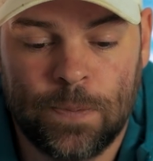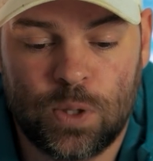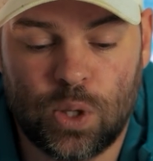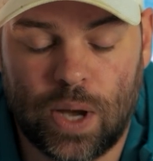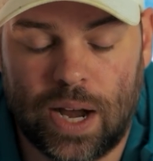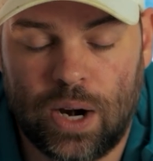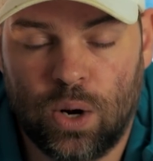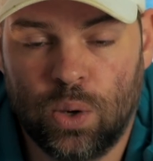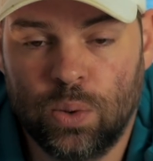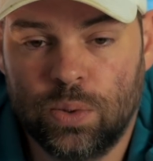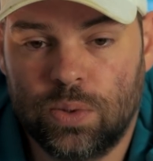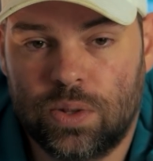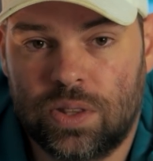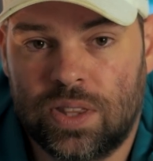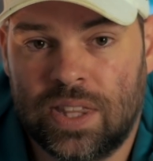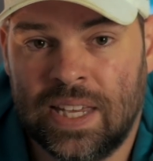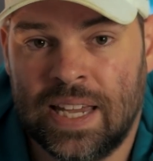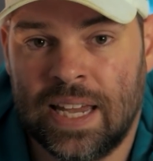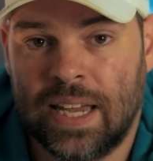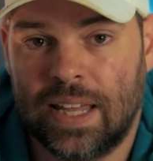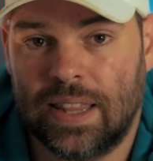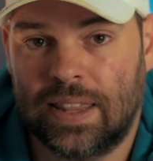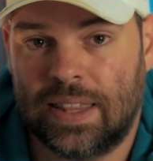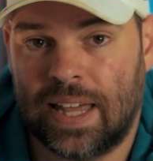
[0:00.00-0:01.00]
So I don't
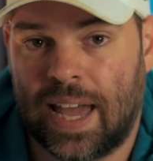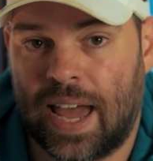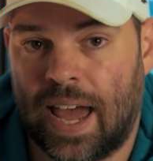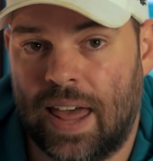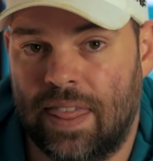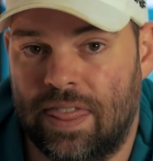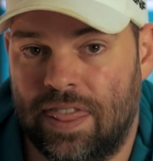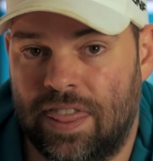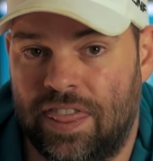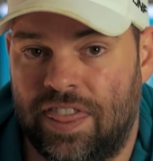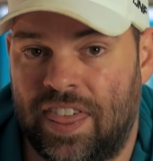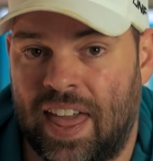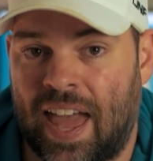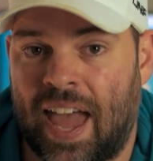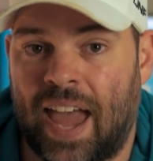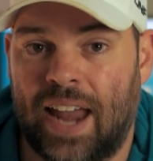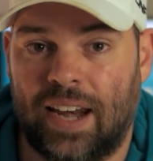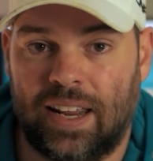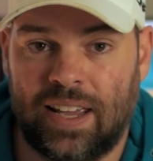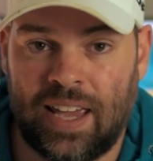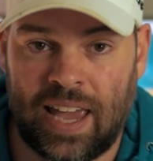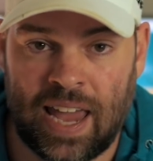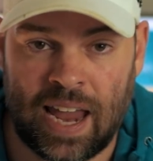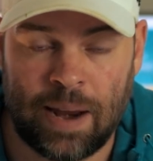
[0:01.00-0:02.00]
think
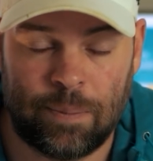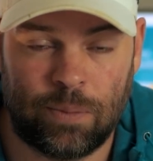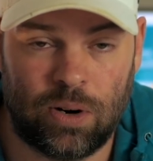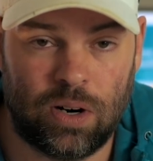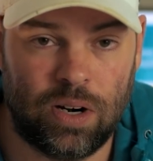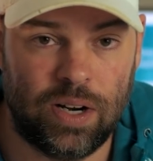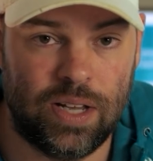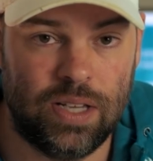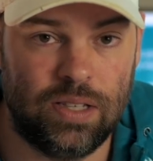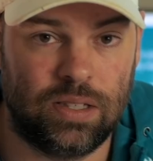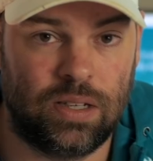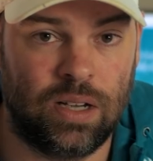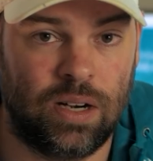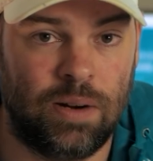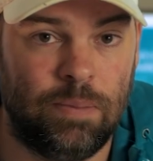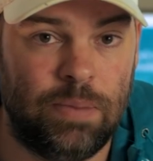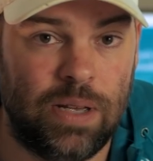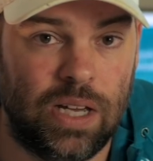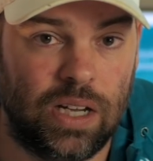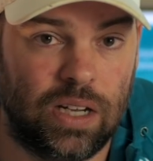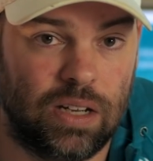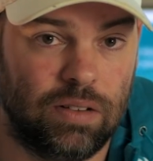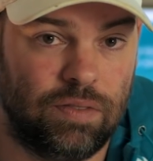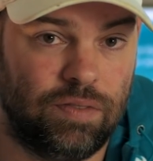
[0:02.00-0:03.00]
that camera is going to
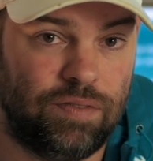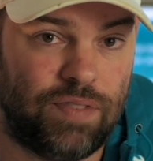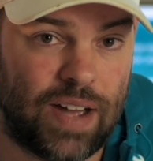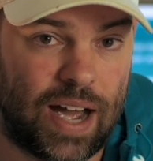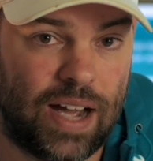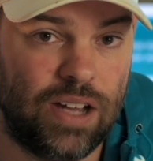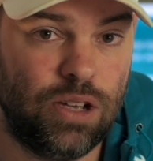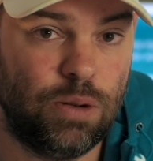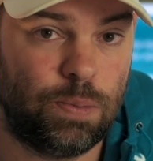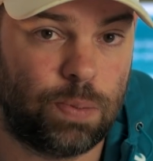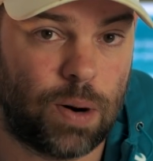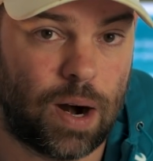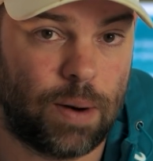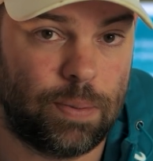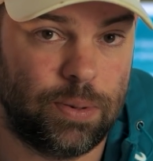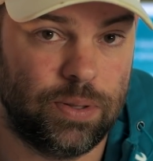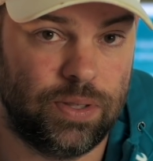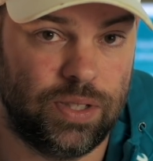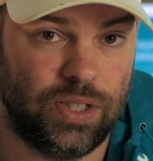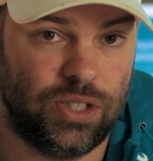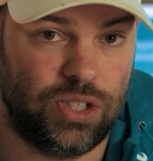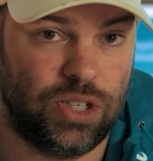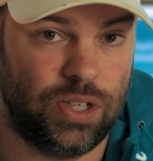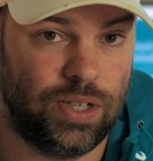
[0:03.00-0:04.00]
be a good value
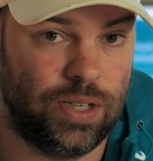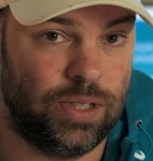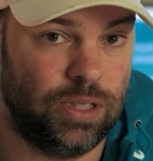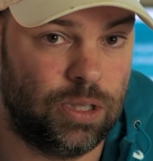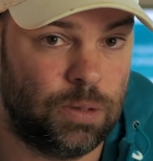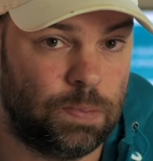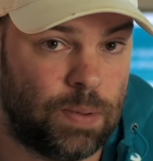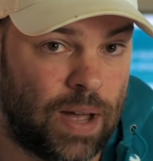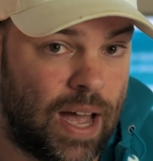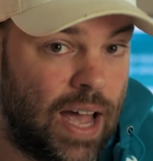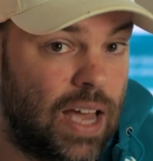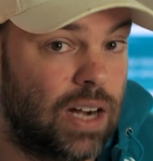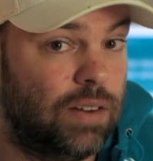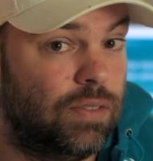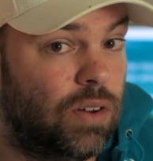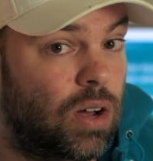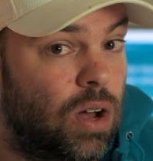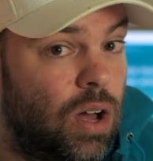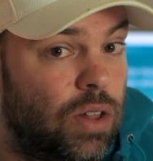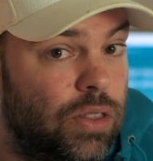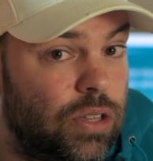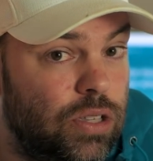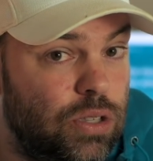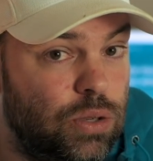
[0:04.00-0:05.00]
proposition, in spite of
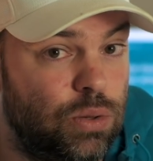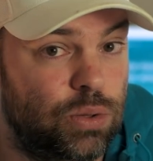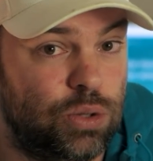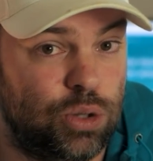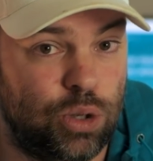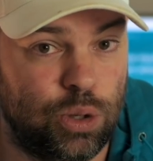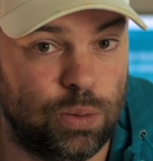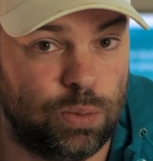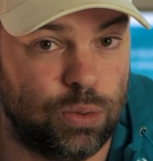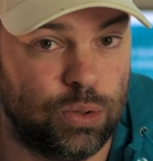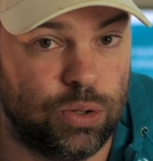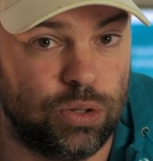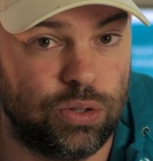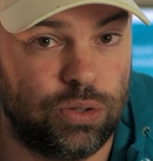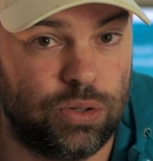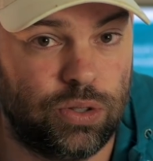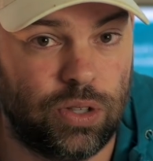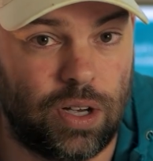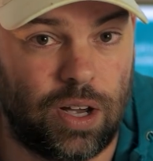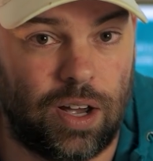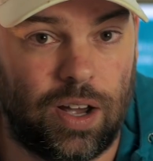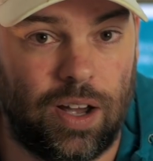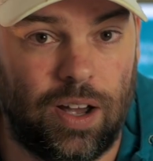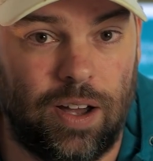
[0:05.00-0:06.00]
all the
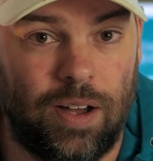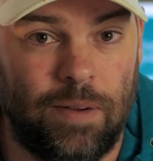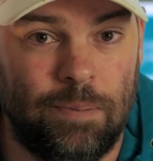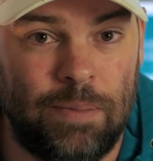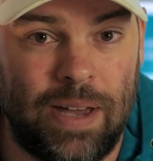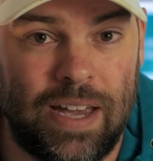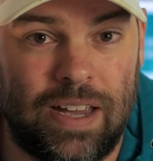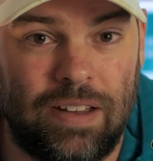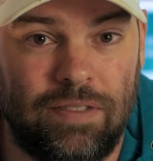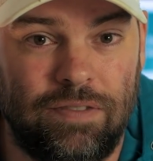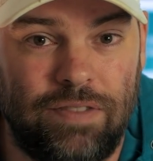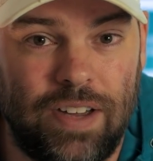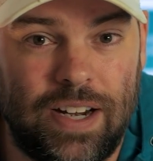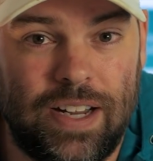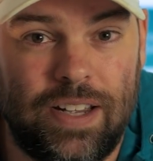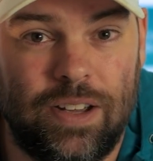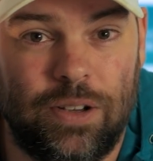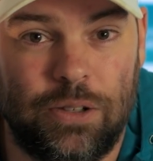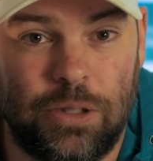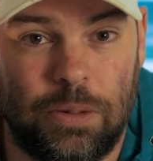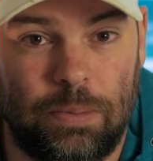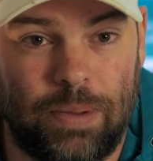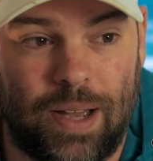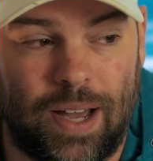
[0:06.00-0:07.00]
YouTubers making
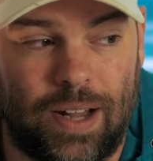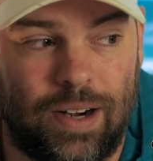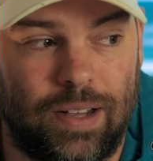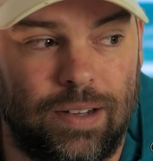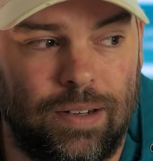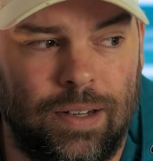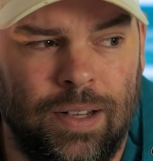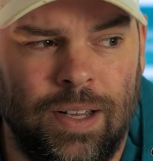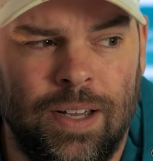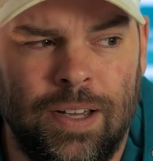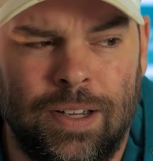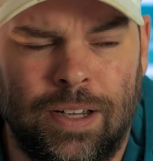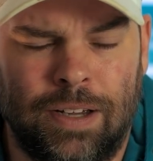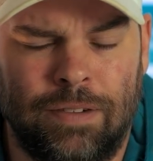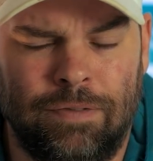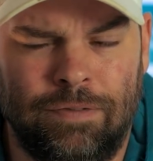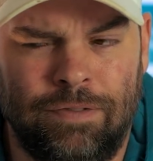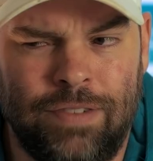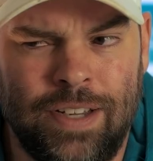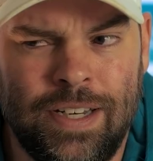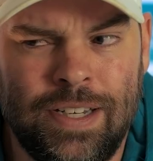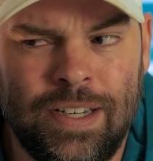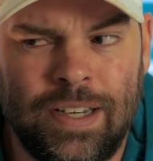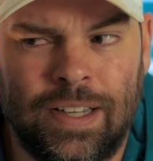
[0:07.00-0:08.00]
videos about it
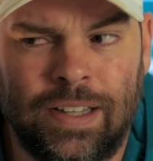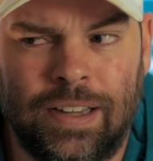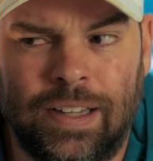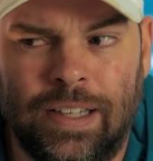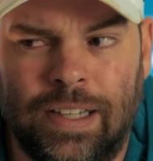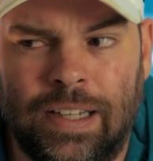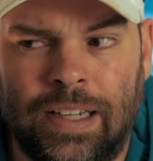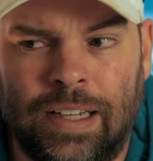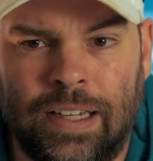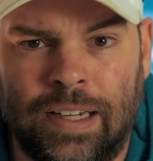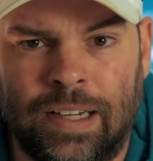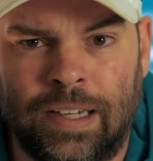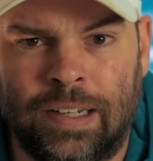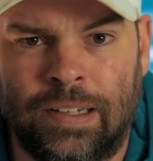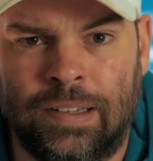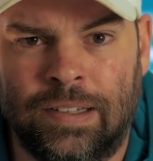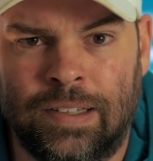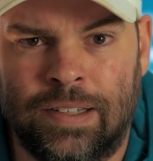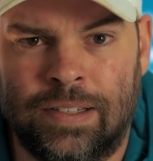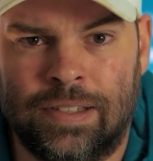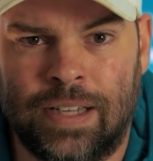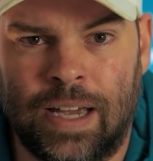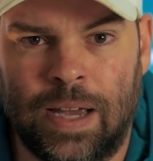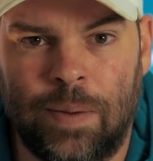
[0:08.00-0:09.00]
conveniently
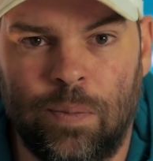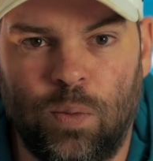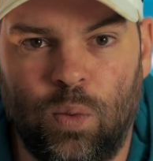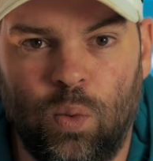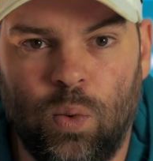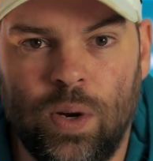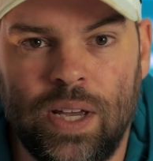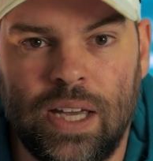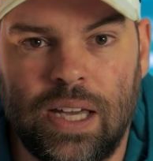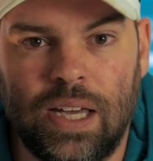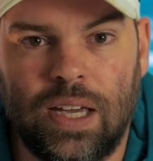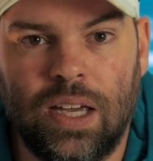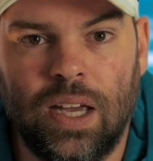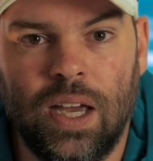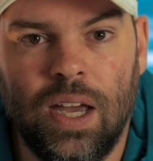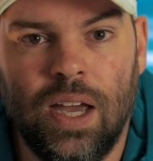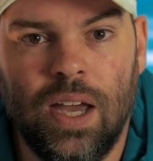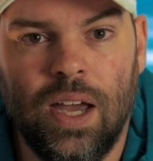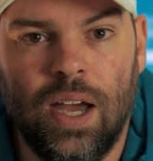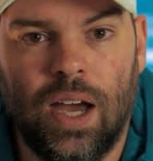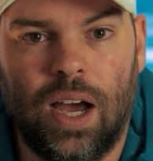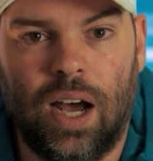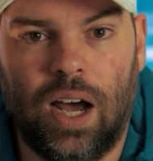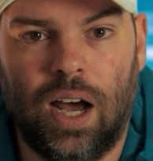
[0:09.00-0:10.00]
in the same week
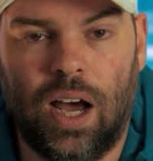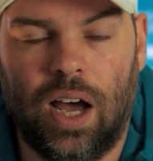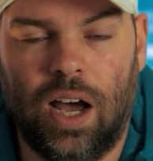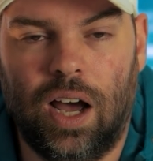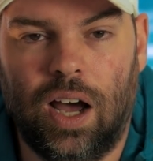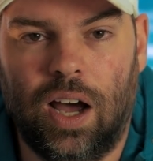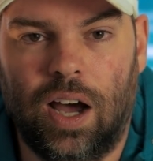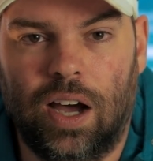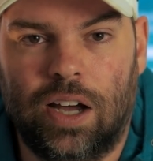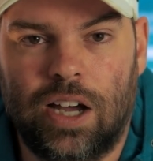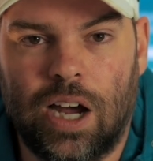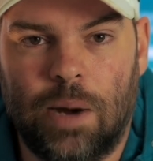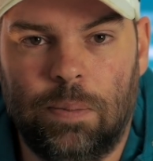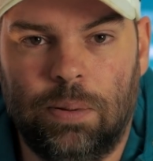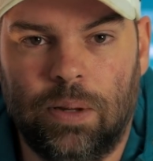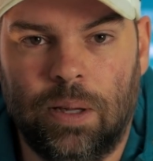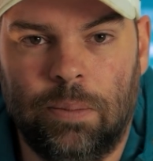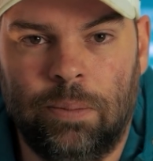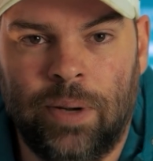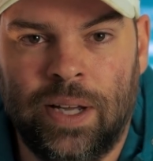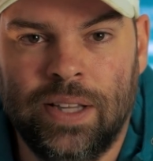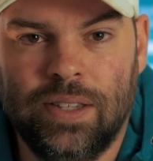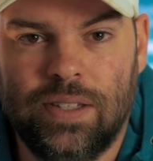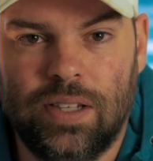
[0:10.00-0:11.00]
a
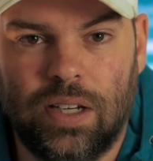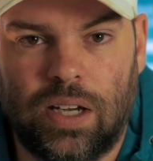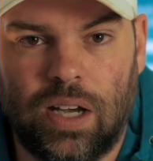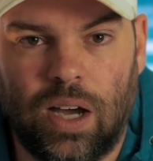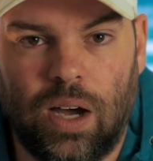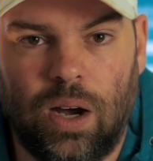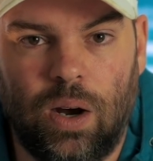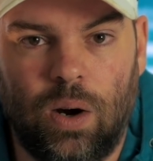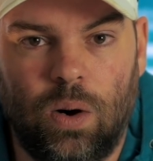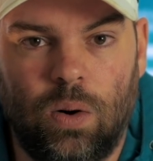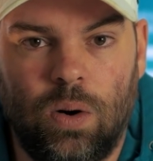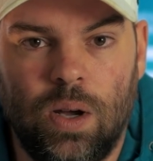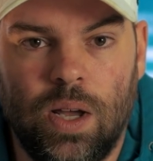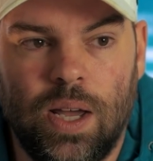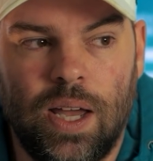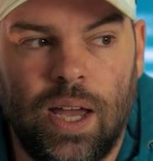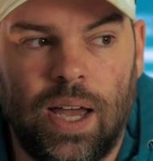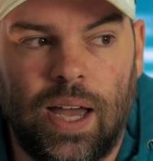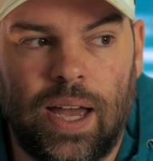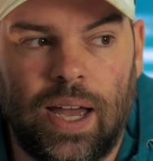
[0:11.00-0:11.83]
couple of months ago.